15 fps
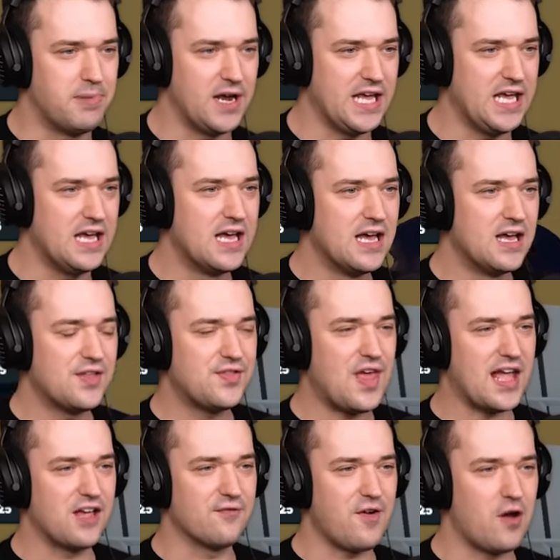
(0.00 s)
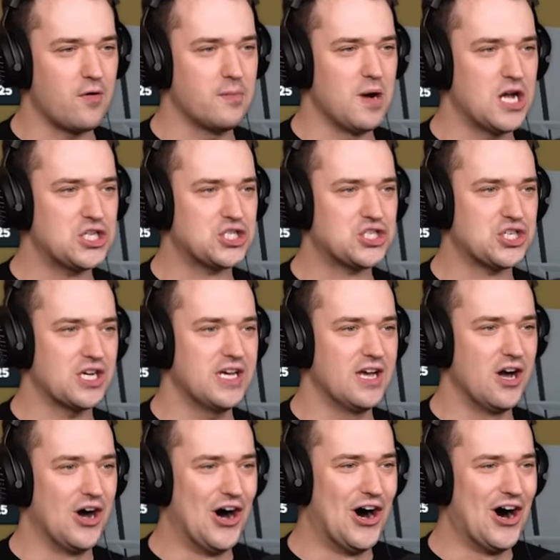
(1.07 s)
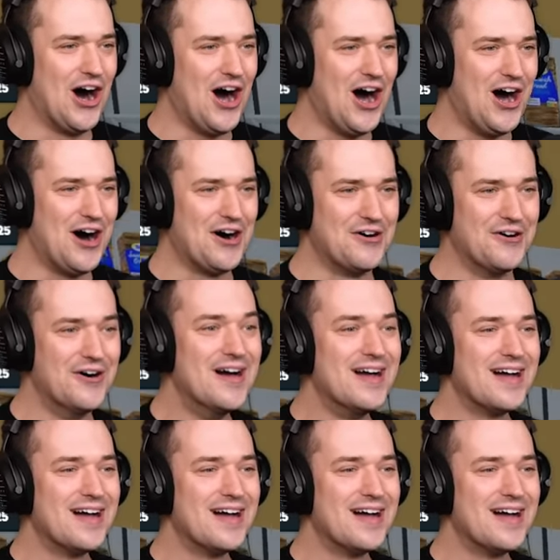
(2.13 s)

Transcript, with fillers: buddy. Thank you very much. Oh,